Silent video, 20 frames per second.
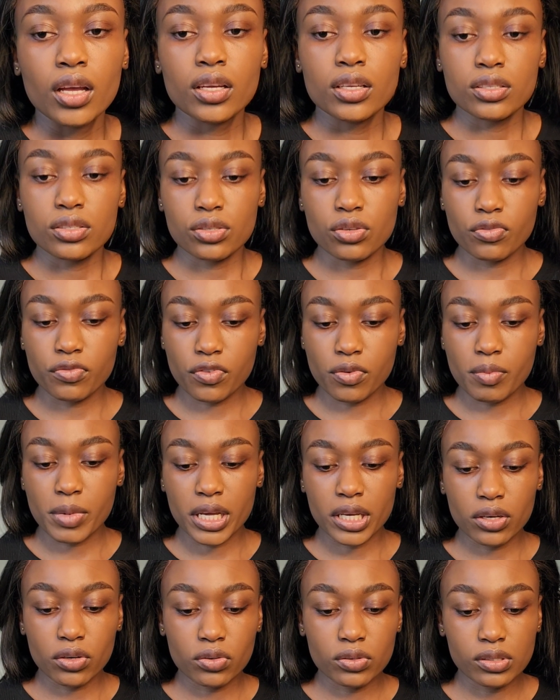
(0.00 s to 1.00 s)
So for my
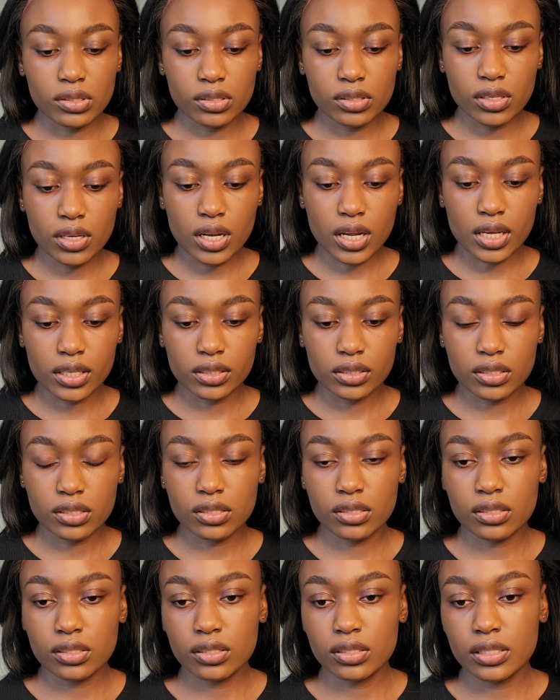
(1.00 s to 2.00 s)
concealer
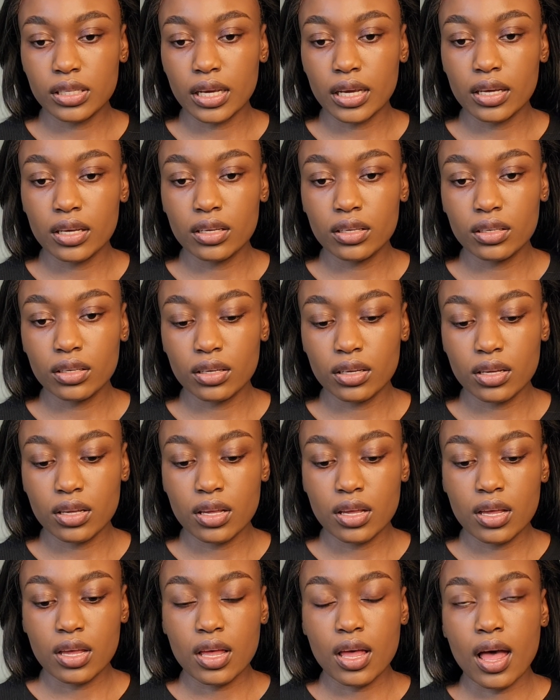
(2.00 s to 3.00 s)
today,
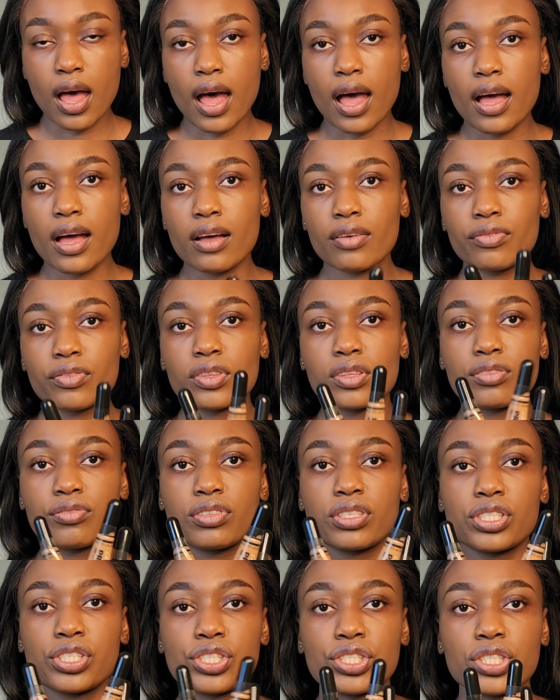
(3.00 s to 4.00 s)
I have 3
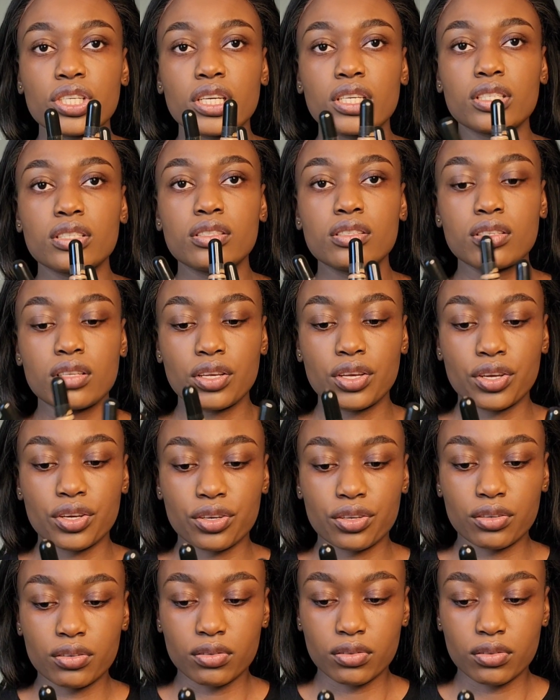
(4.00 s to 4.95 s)
shades here.